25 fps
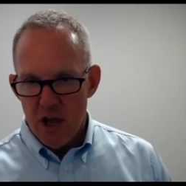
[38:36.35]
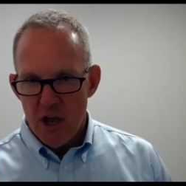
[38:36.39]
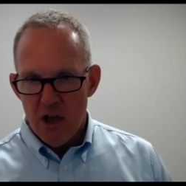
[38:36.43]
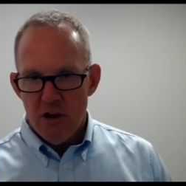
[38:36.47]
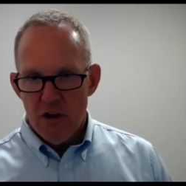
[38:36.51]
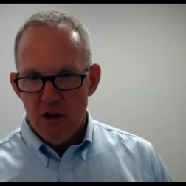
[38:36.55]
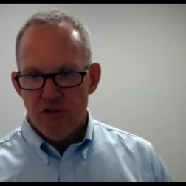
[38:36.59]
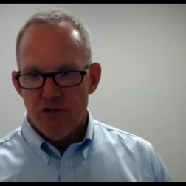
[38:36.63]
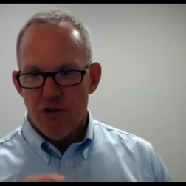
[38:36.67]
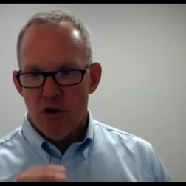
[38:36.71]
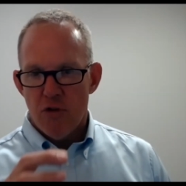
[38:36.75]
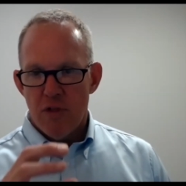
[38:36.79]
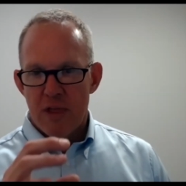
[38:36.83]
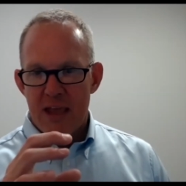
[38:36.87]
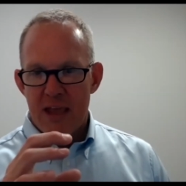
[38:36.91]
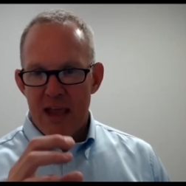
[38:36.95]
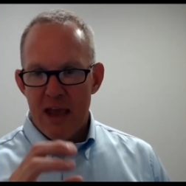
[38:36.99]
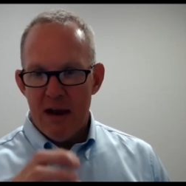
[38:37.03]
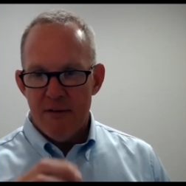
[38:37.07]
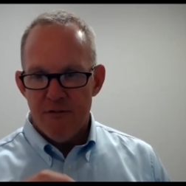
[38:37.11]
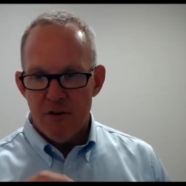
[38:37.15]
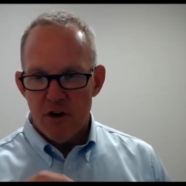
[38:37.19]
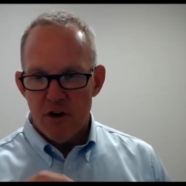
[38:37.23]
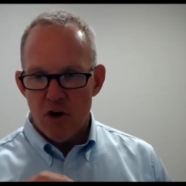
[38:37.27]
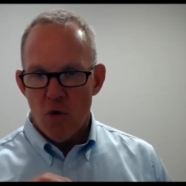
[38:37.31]
So the
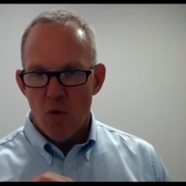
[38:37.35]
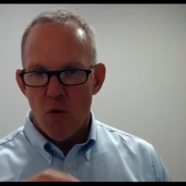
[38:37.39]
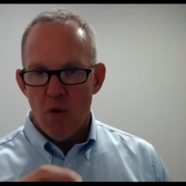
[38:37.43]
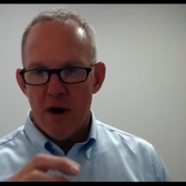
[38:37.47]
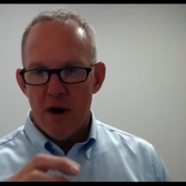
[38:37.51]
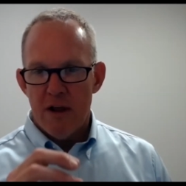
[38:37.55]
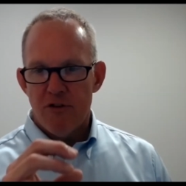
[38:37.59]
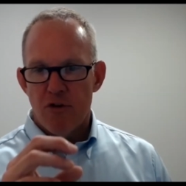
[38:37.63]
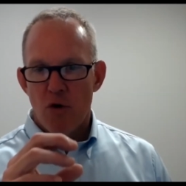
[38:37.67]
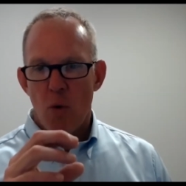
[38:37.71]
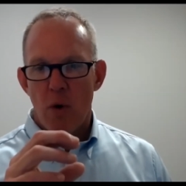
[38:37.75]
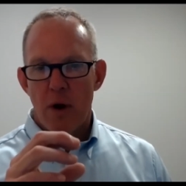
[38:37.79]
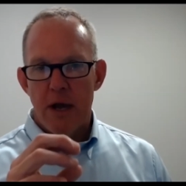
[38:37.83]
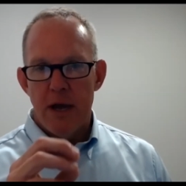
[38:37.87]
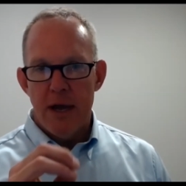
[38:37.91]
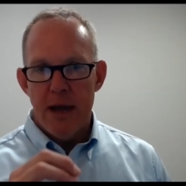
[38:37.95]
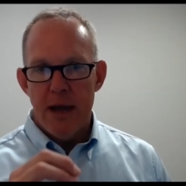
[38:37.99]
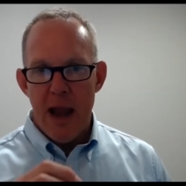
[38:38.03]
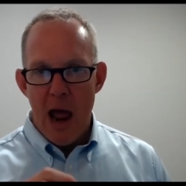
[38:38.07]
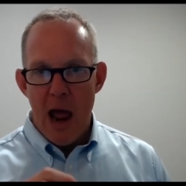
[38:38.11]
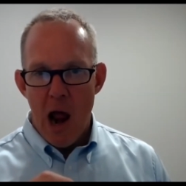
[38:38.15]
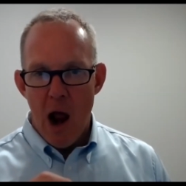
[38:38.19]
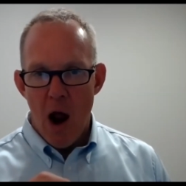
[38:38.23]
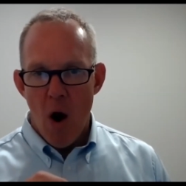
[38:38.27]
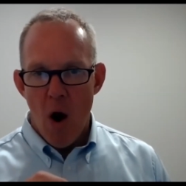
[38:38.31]
inventory is going
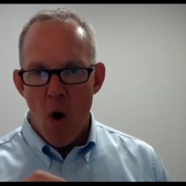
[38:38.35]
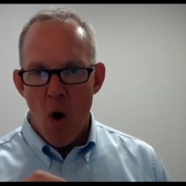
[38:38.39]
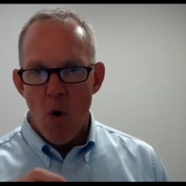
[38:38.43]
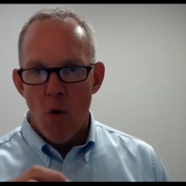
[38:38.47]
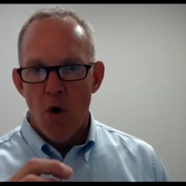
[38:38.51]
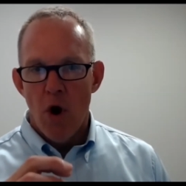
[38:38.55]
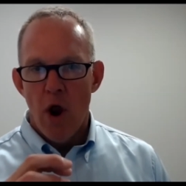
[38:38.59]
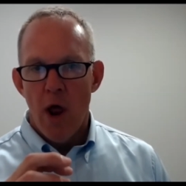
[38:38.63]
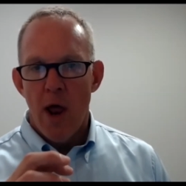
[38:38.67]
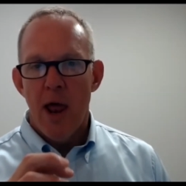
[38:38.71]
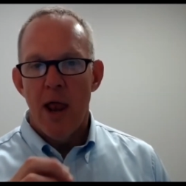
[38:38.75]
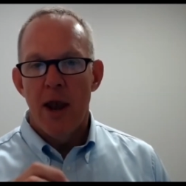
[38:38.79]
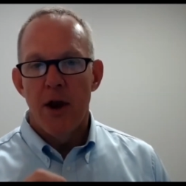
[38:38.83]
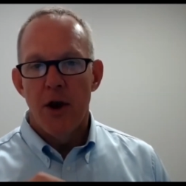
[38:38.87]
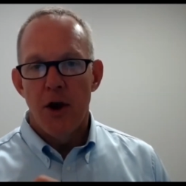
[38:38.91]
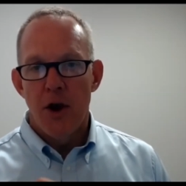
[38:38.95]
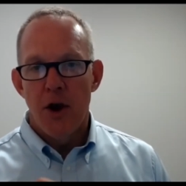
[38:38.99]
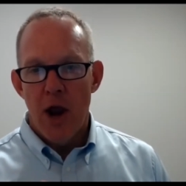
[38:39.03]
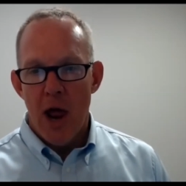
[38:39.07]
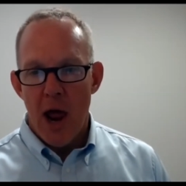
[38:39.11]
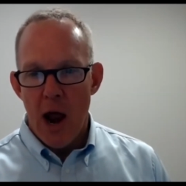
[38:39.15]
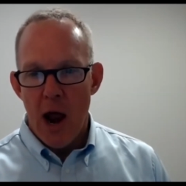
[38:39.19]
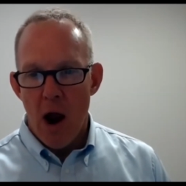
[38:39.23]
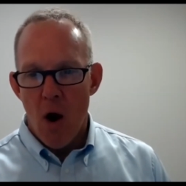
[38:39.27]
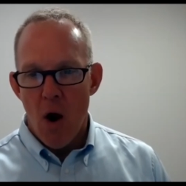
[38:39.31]
down and
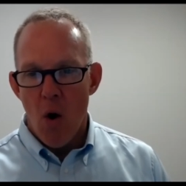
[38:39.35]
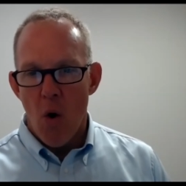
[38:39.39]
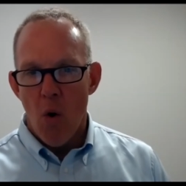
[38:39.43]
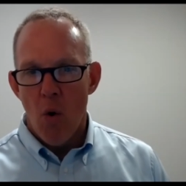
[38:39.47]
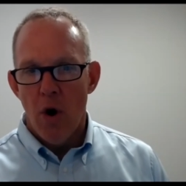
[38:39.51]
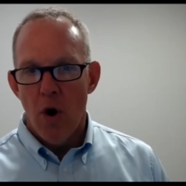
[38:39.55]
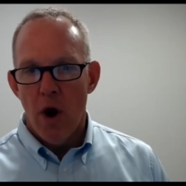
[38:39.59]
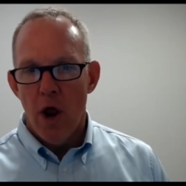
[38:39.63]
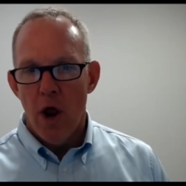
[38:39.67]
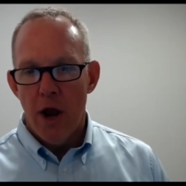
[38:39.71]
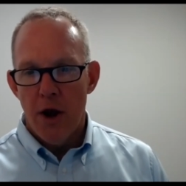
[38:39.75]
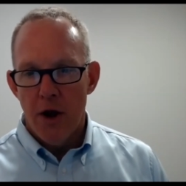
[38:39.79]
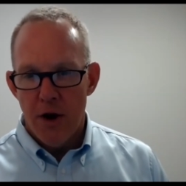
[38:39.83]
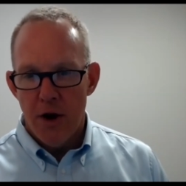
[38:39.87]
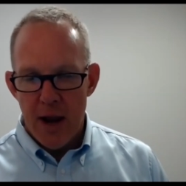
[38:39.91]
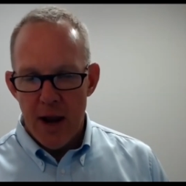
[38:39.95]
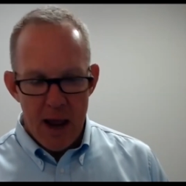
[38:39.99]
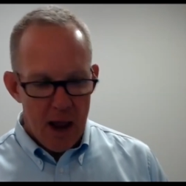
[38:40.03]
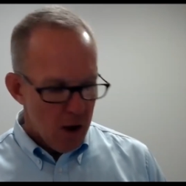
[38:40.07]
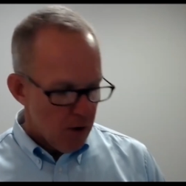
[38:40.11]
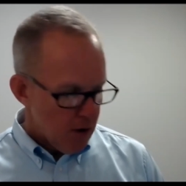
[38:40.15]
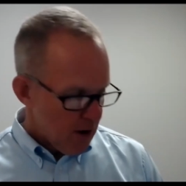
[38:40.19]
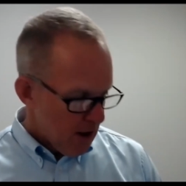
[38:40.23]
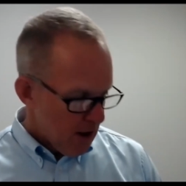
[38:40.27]
down and down.